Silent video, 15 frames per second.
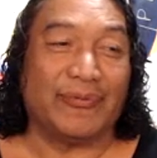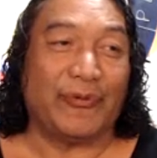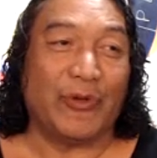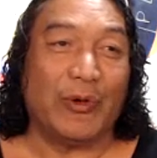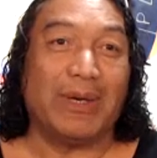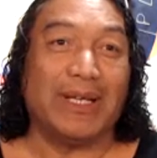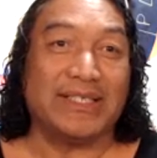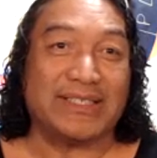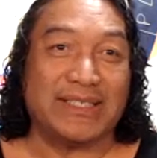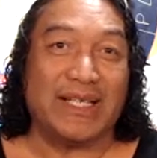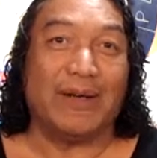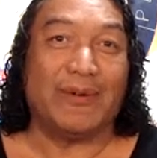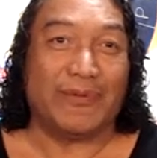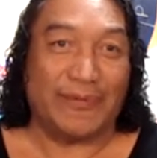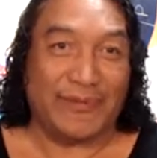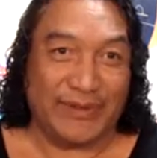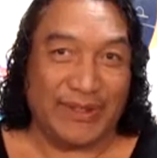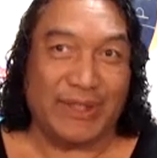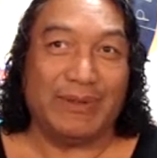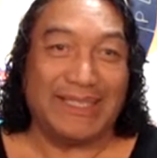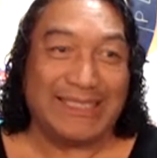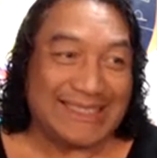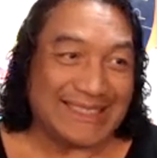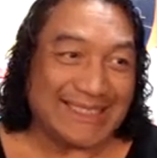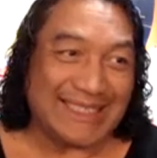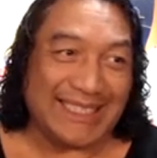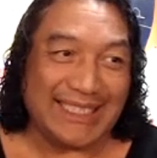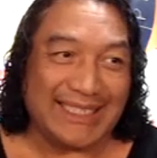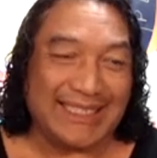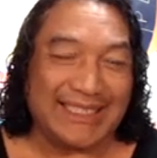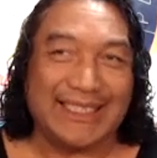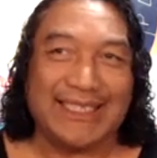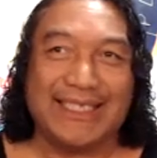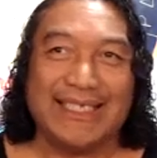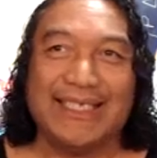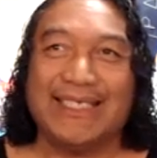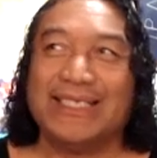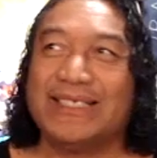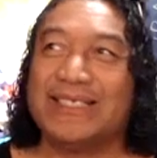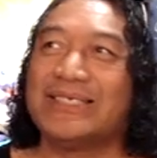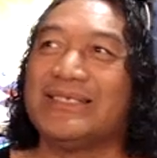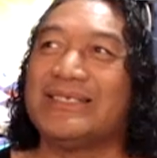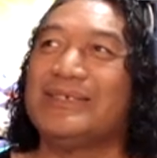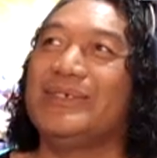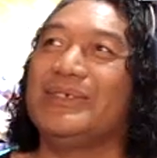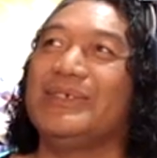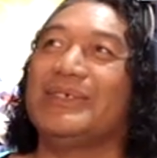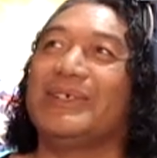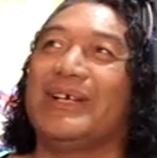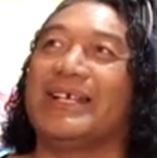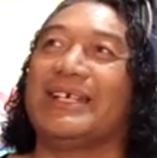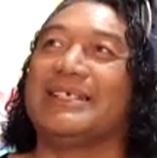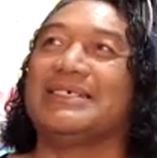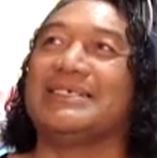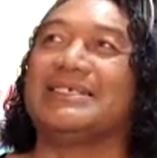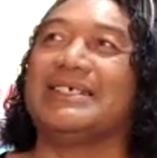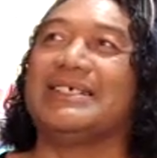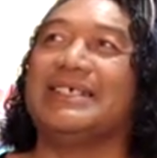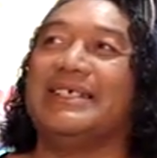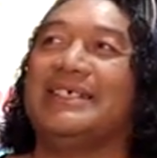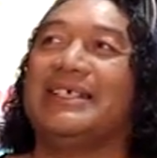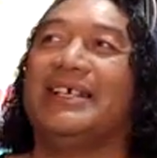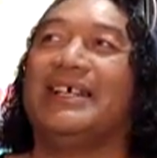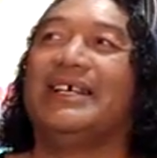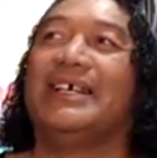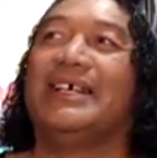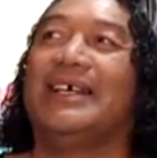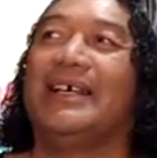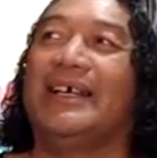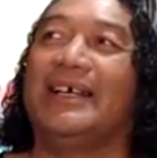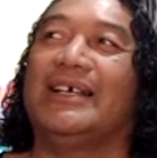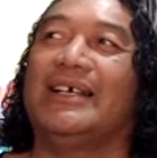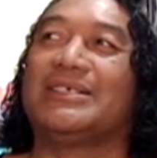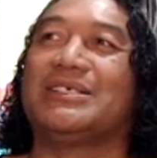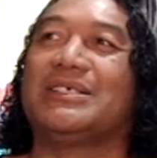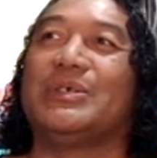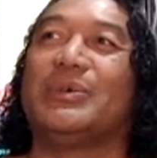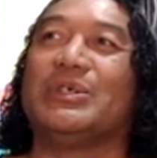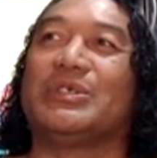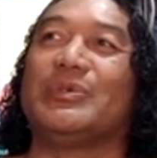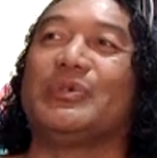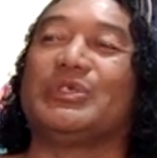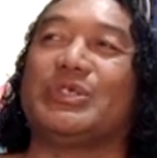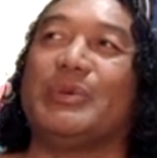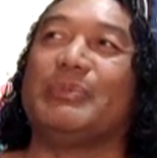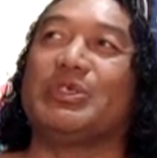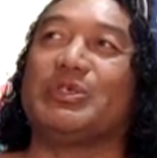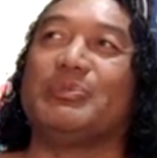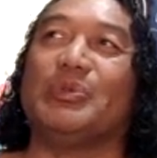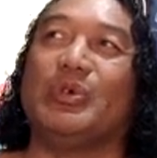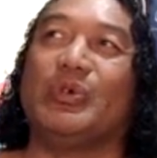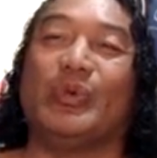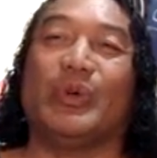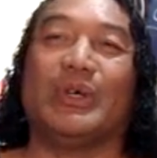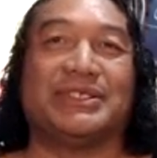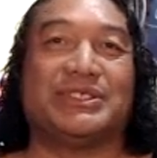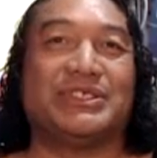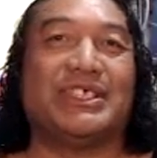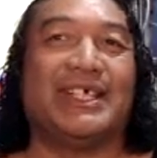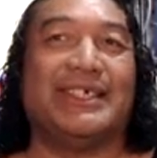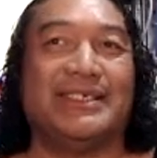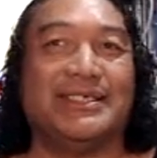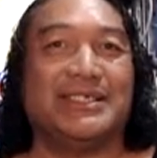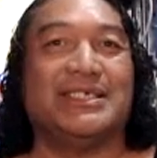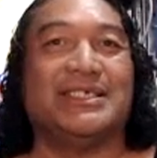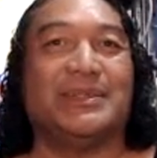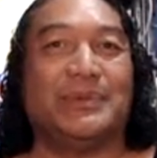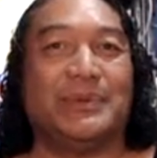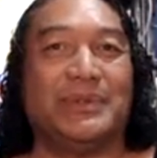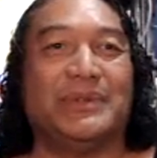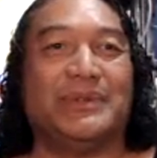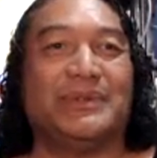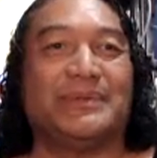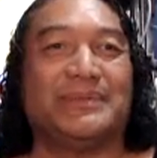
for myself, I see, I can see so much more of what is changing in the world.